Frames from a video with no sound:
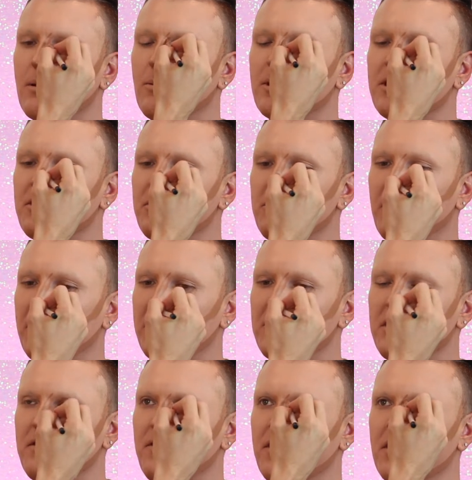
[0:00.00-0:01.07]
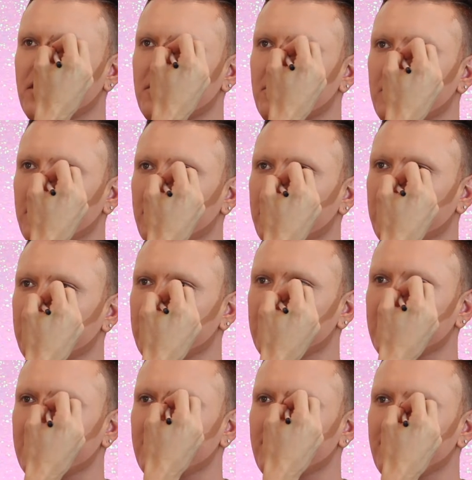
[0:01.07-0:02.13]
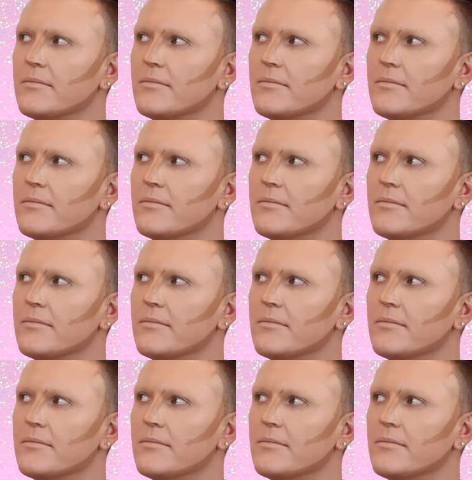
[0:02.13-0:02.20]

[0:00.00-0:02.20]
What's your strategy for contouring my nose?